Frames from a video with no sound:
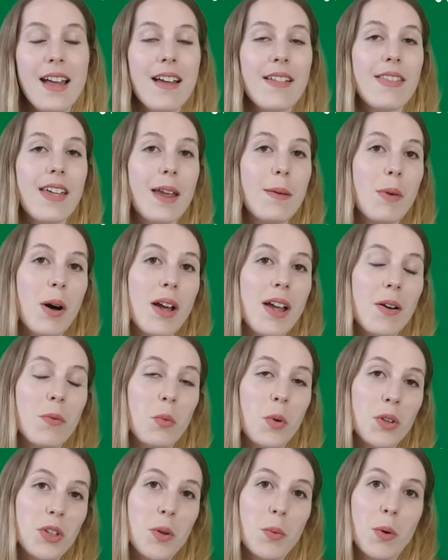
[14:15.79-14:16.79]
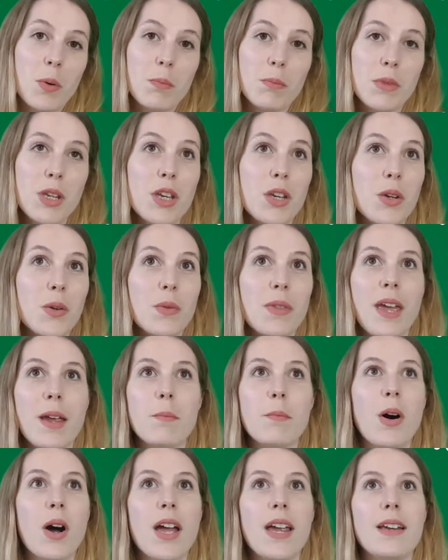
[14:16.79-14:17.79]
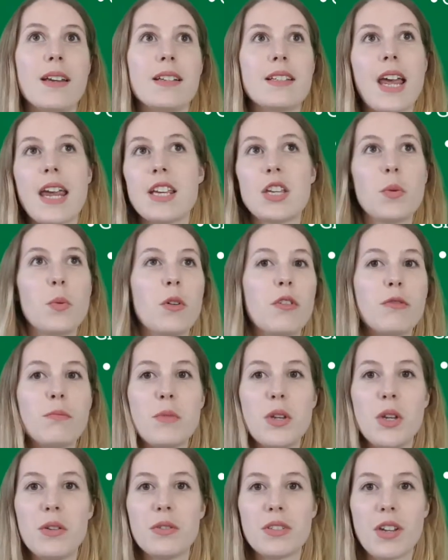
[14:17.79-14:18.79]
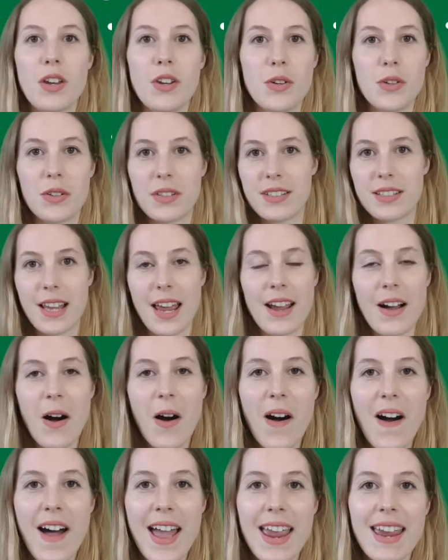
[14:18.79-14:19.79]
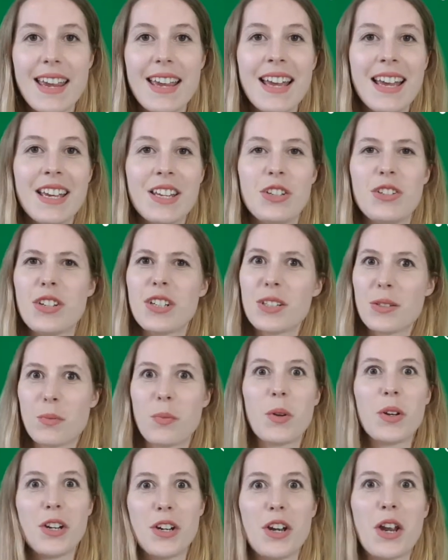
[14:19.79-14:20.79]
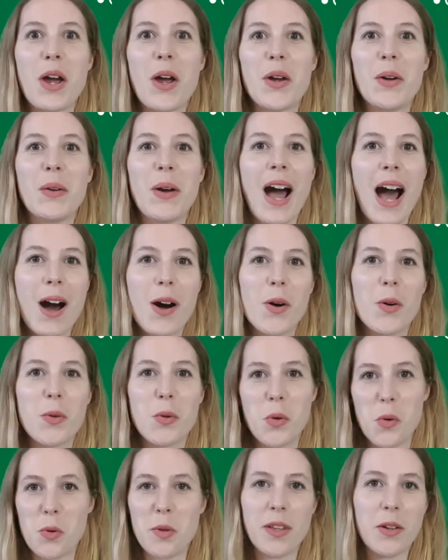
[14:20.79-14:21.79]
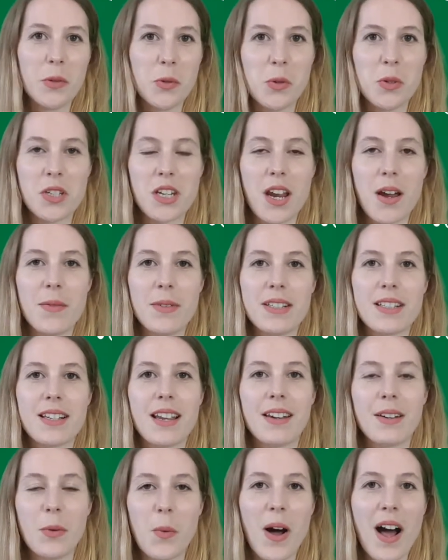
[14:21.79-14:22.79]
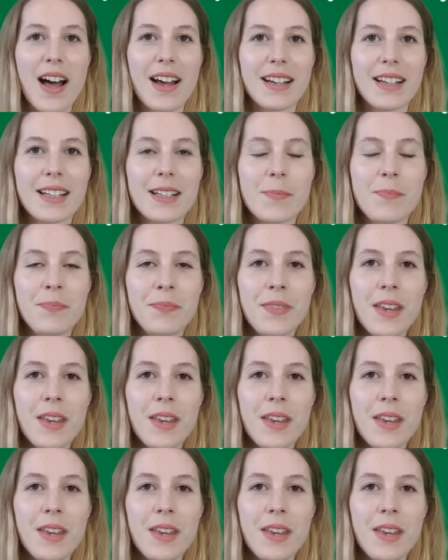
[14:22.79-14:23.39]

they might want you on mute, they might take you off mute so you can say hi. You just want to know how all the audio is going to work.